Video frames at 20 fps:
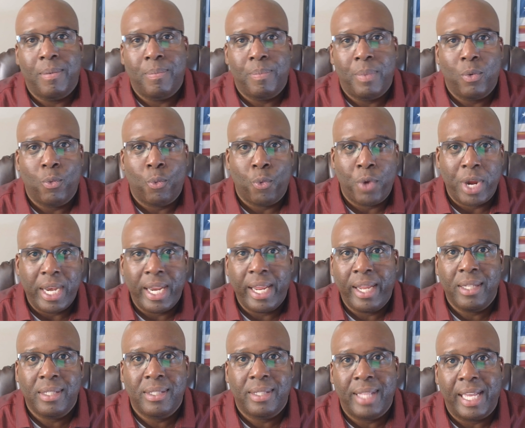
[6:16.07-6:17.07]

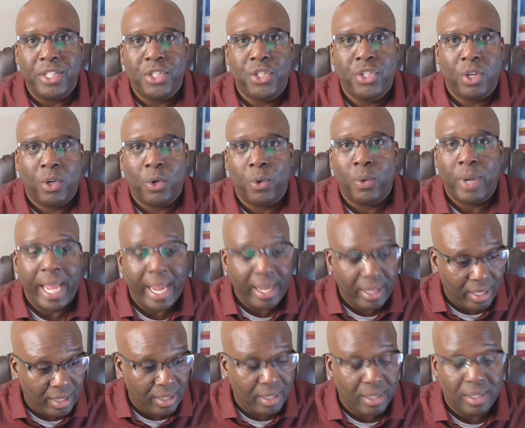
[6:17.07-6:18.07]
readings that showed, hey,
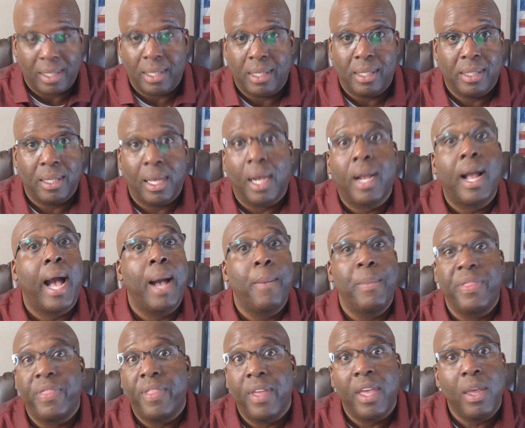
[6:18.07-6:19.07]
this is a common
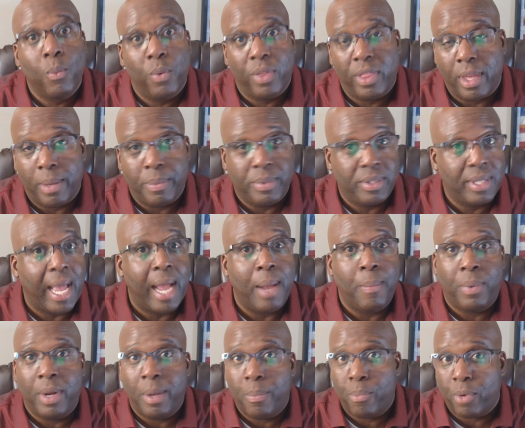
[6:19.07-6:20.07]
thing with them, it's high
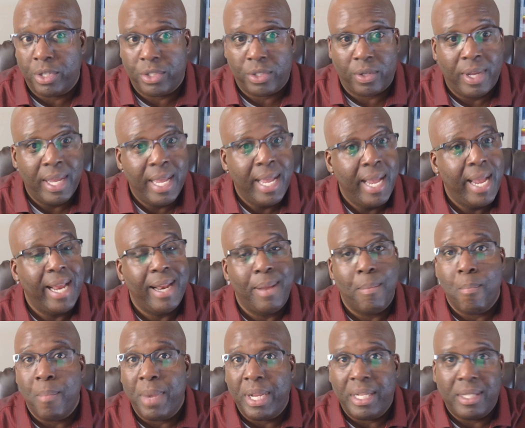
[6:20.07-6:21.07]
blood pressure, and it
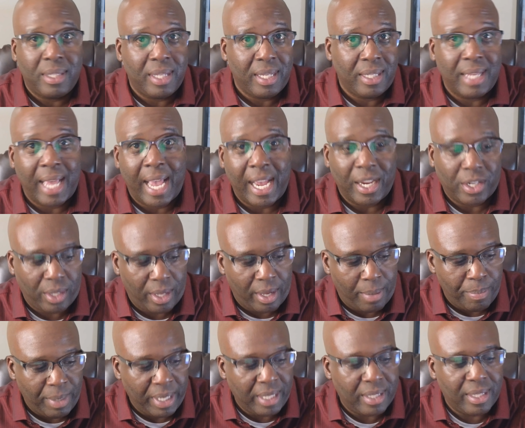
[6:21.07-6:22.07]
meets
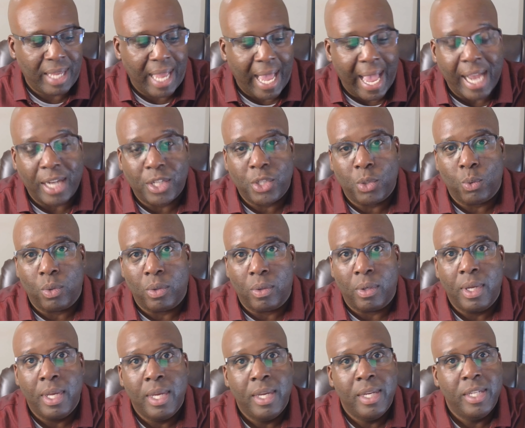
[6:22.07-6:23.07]
the actual
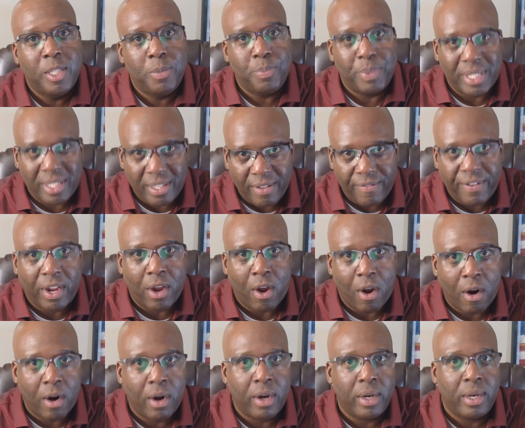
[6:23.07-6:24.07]
specific
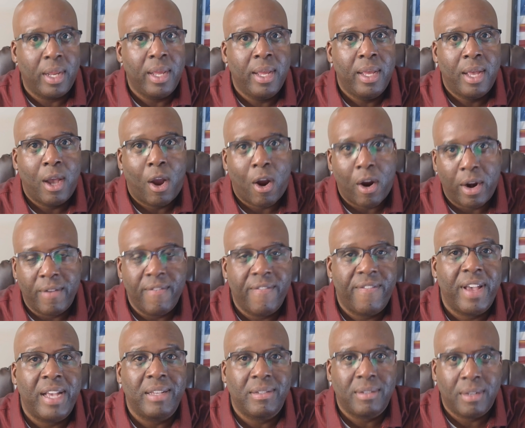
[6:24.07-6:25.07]
hard and
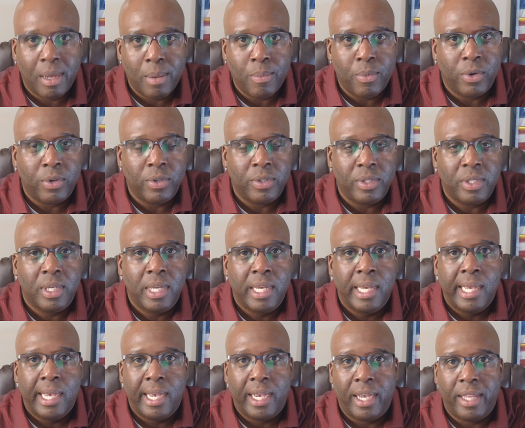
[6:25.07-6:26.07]
fast numbers,
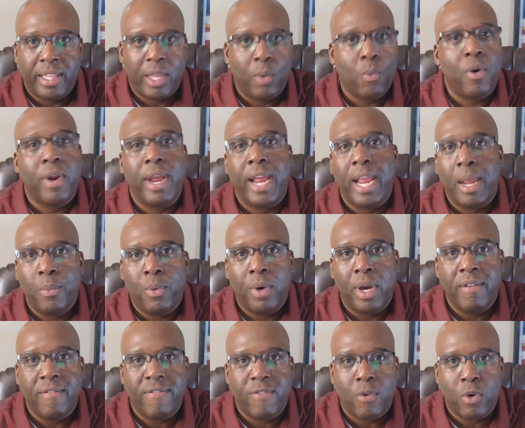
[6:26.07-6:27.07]
they weren't able,
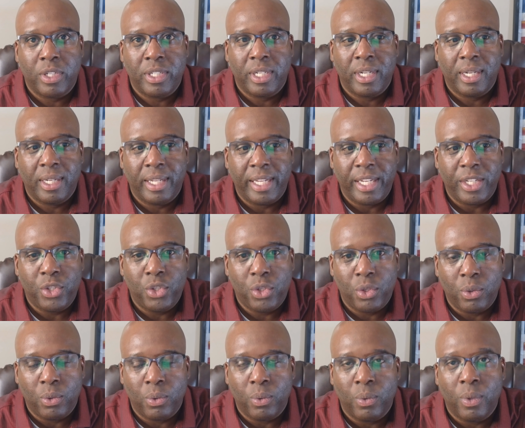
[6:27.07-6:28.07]
unfortunately,
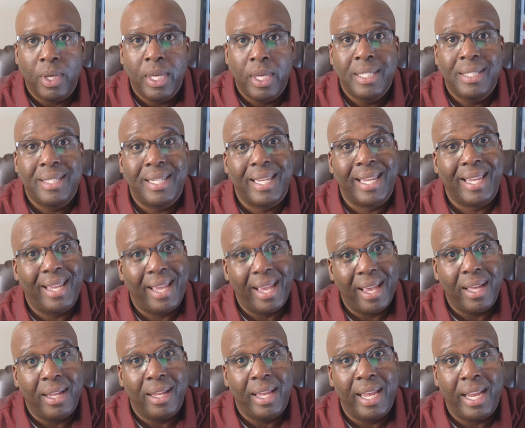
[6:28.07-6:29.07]
to
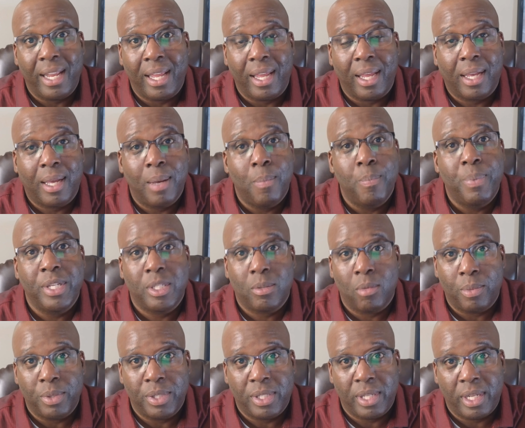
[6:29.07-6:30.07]
get any compensable
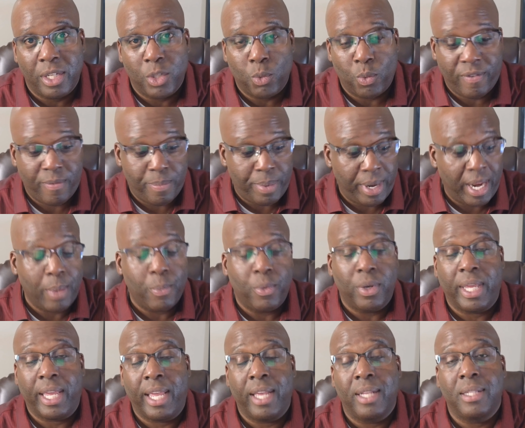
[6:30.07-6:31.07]
percentage. We've been able to
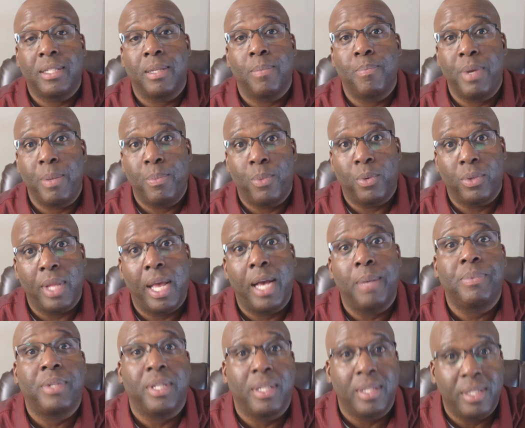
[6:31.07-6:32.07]
get some people up
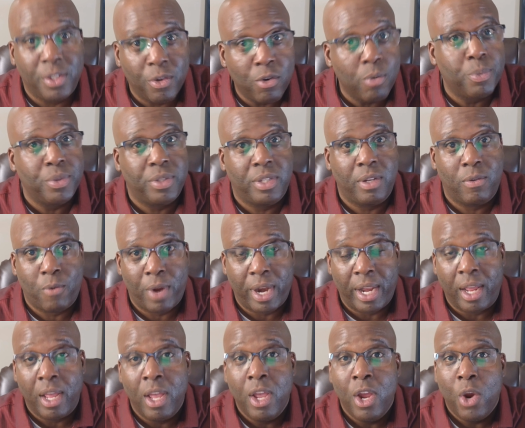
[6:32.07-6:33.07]
to the 0%
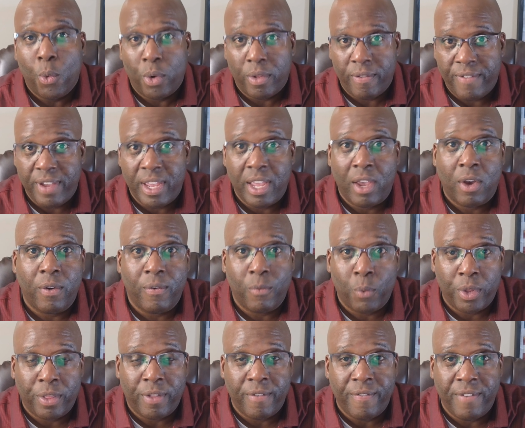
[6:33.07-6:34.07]
rating where
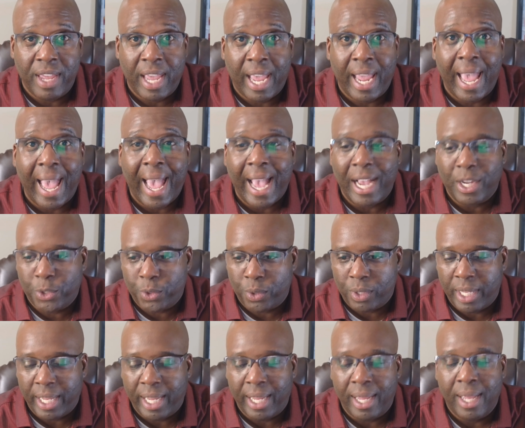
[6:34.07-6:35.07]
the VA
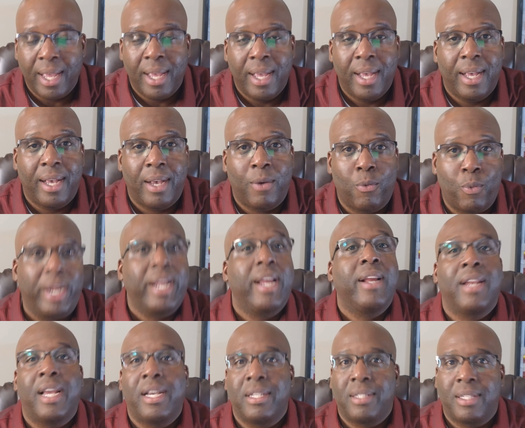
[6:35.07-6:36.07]
actually
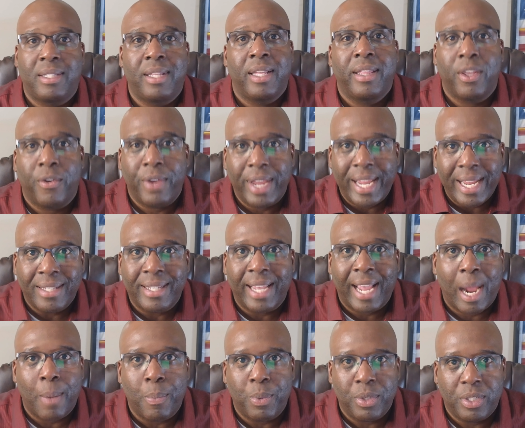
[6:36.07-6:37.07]
recognizes that there is a
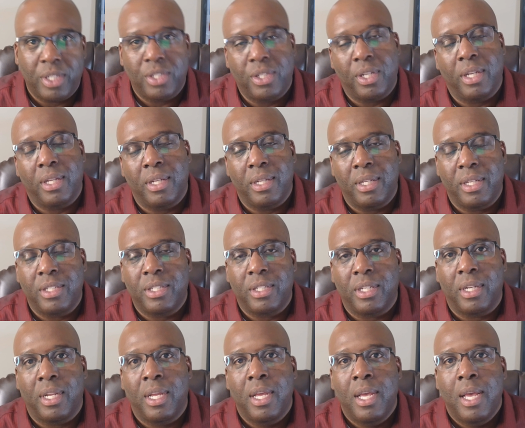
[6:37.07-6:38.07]
hypertension
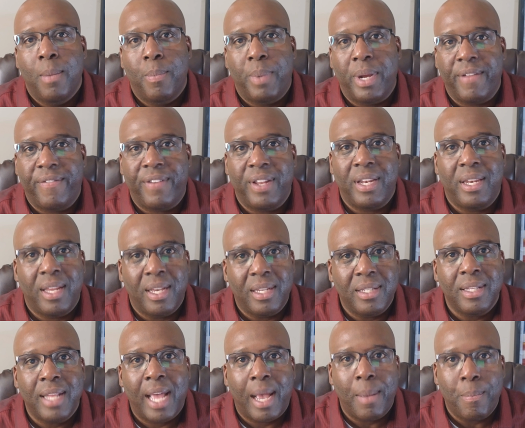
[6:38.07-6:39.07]
condition, but if it does
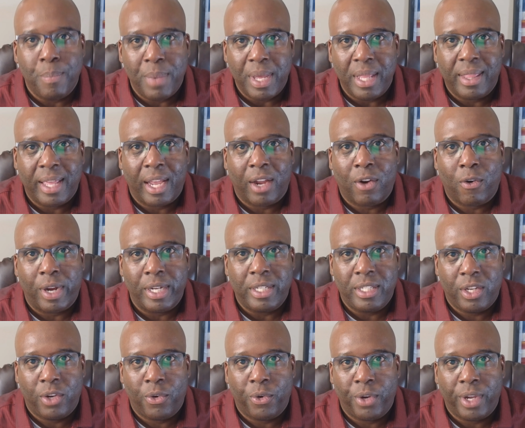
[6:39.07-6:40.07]
not meet that
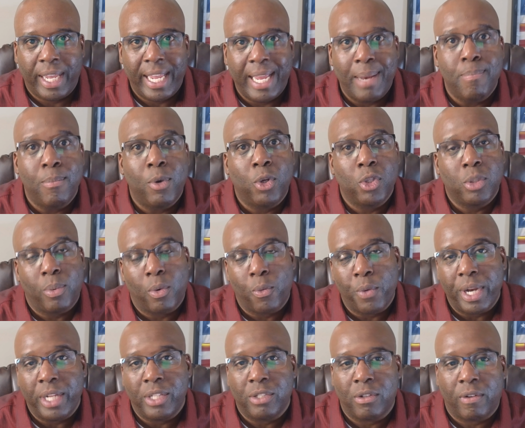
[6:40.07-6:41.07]
criteria in multiple
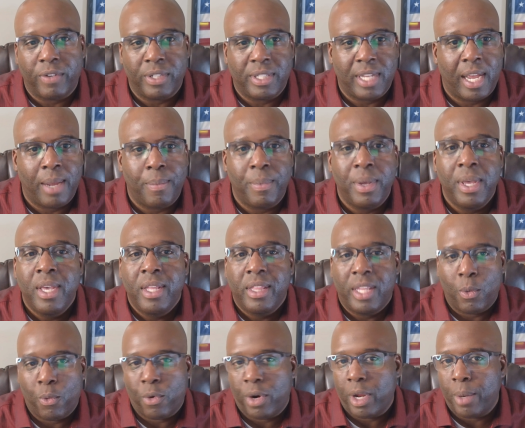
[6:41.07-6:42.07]
readings over time, they
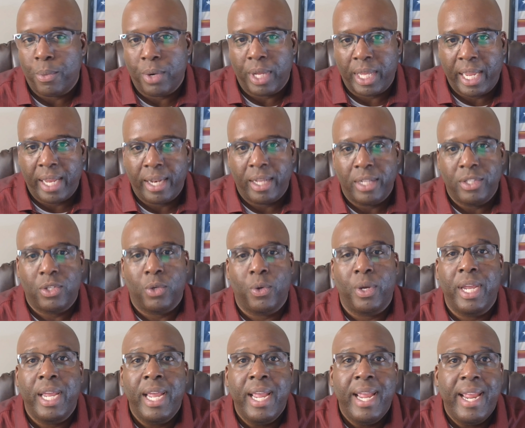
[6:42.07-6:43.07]
weren't able to get it. So
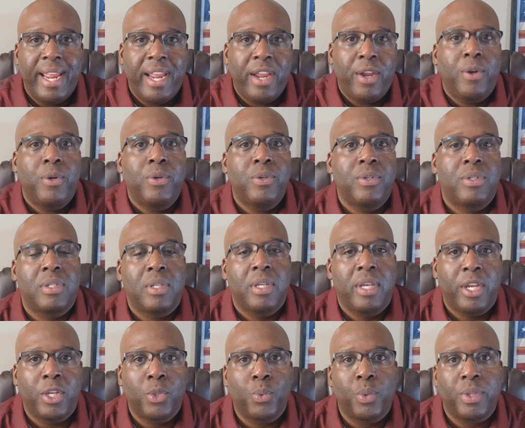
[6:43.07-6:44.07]
here's
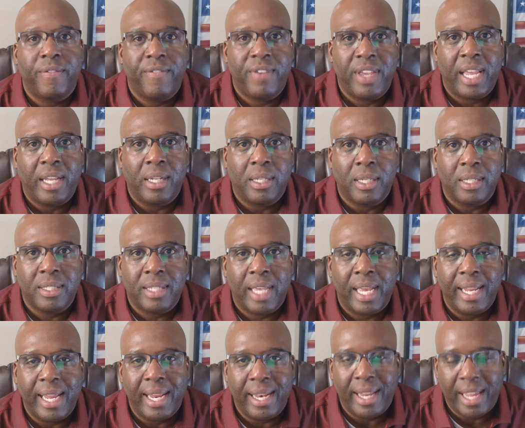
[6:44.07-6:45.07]
what the VA looks
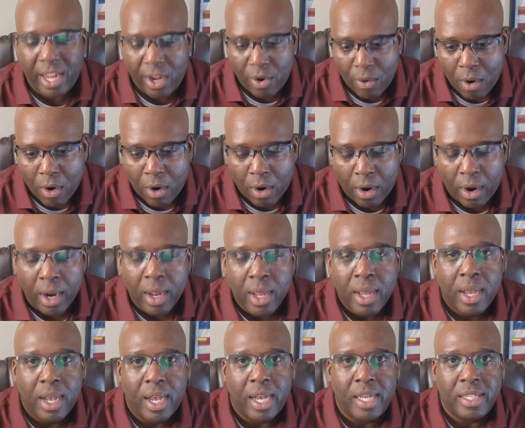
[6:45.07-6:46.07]
at, and here are
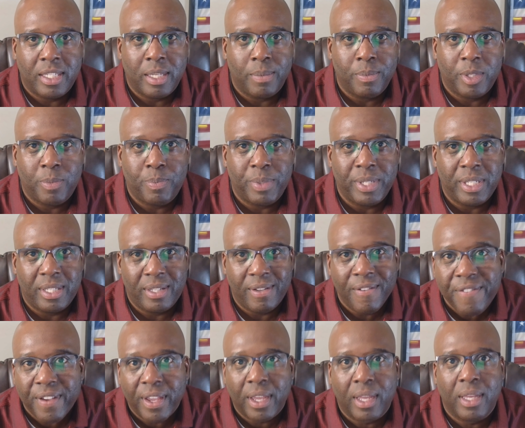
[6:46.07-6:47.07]
some
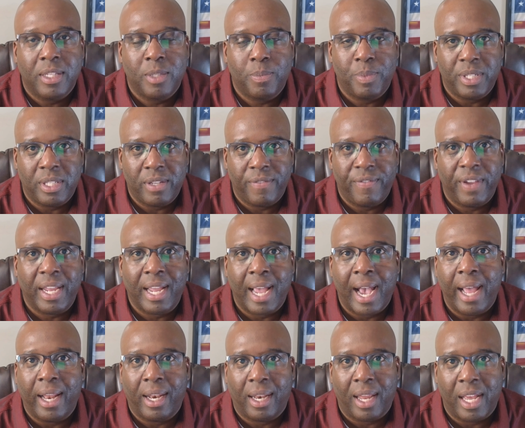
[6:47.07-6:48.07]
specific
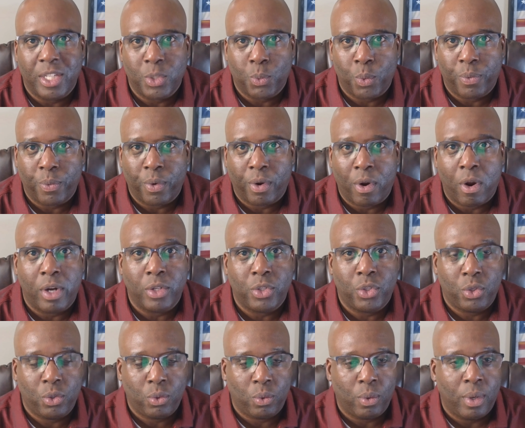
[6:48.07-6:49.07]
guidelines with regard
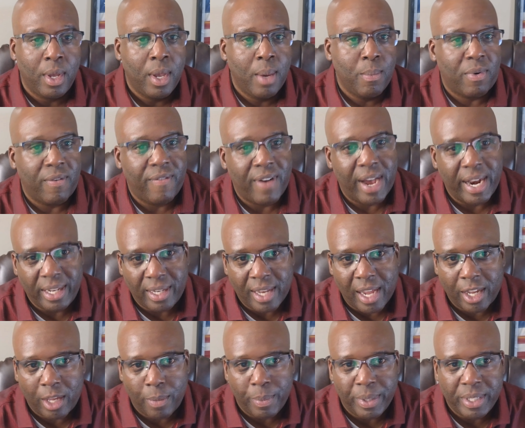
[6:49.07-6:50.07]
to providing
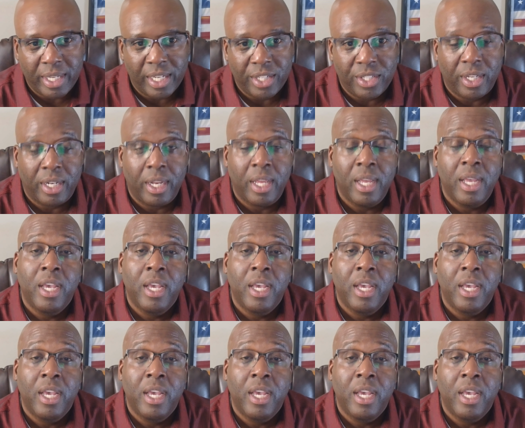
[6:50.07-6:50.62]
documentation.